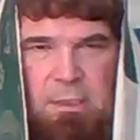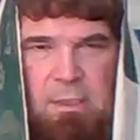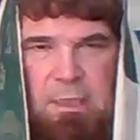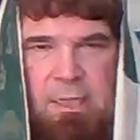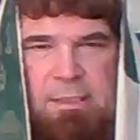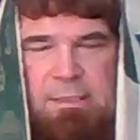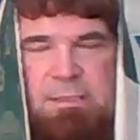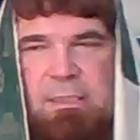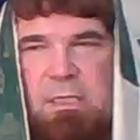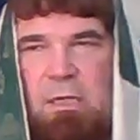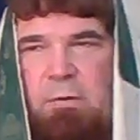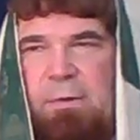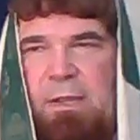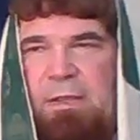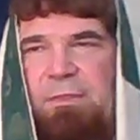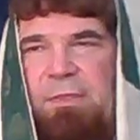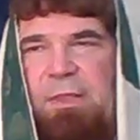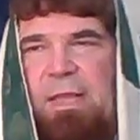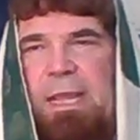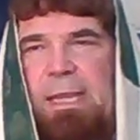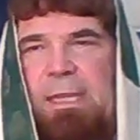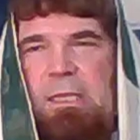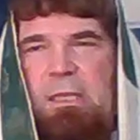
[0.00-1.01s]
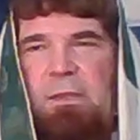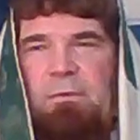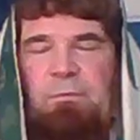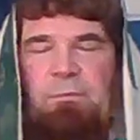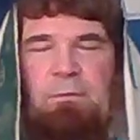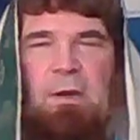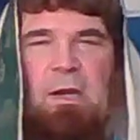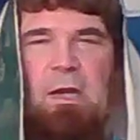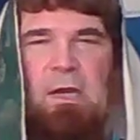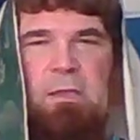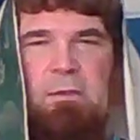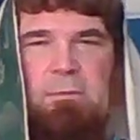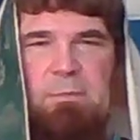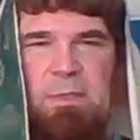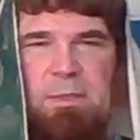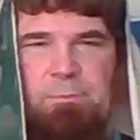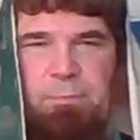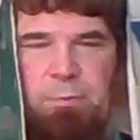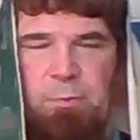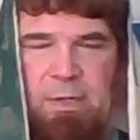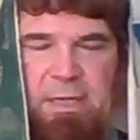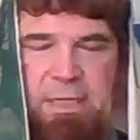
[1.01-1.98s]
And so we thank you, Father, and we
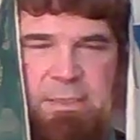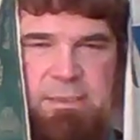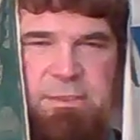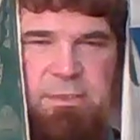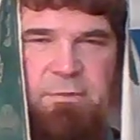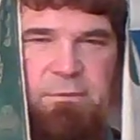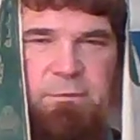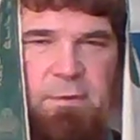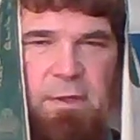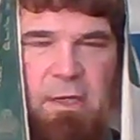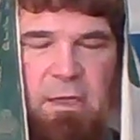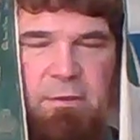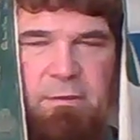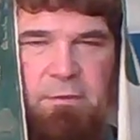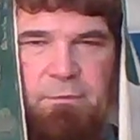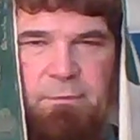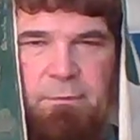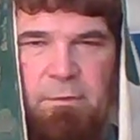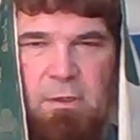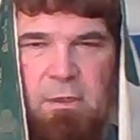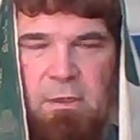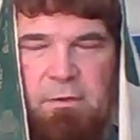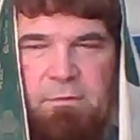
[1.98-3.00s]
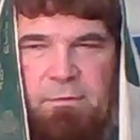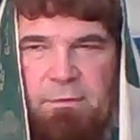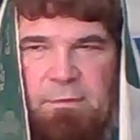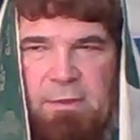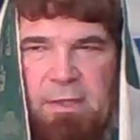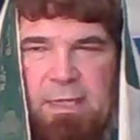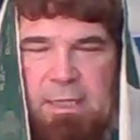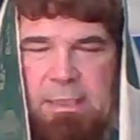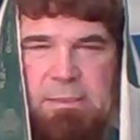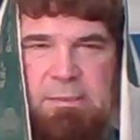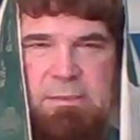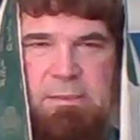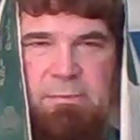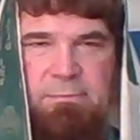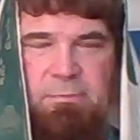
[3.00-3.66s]
praise you, Father, for all things.